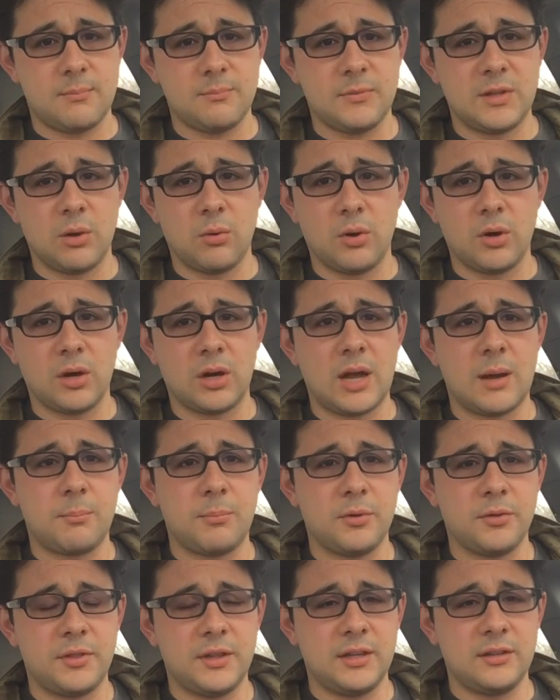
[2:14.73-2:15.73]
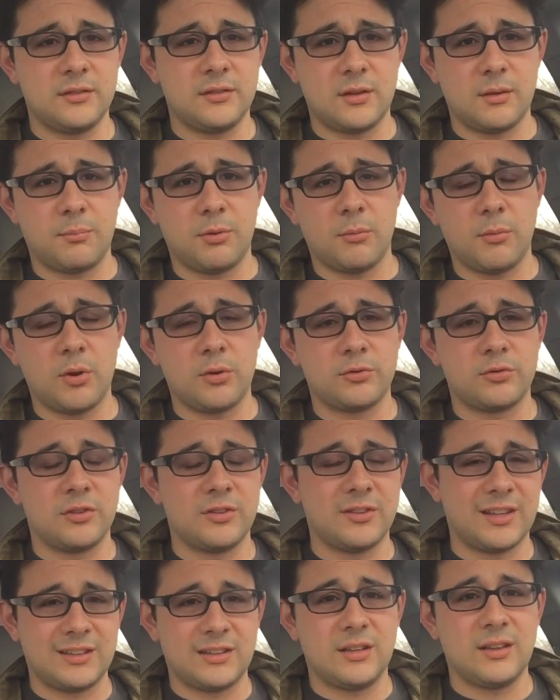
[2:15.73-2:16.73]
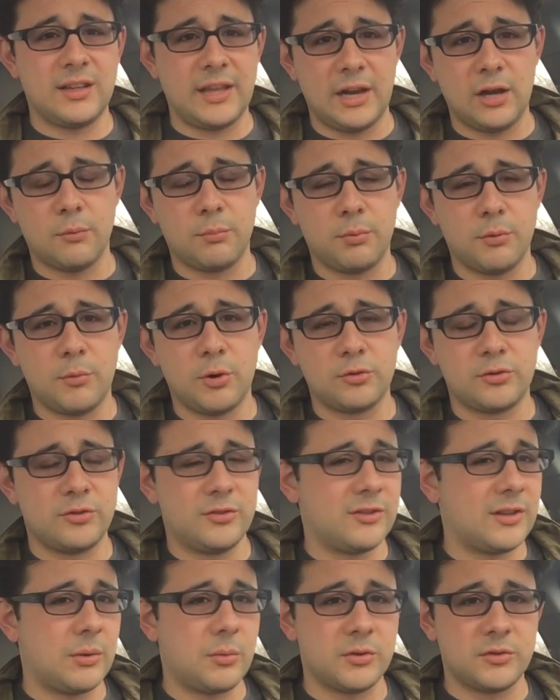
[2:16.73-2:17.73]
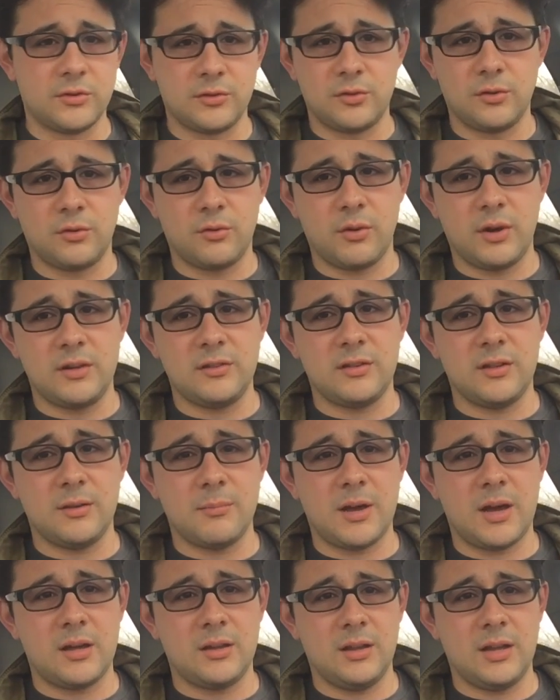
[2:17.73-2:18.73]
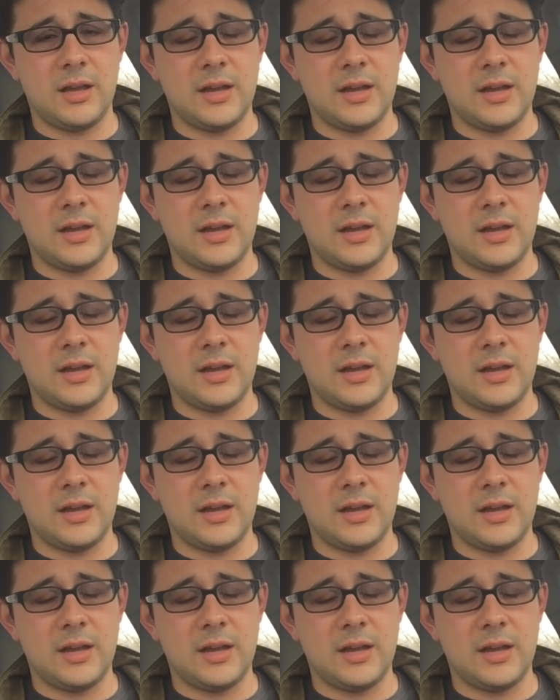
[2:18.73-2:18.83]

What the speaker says: there were a couple things in the promotions, like the later promotions, that I wasn't too crazy about.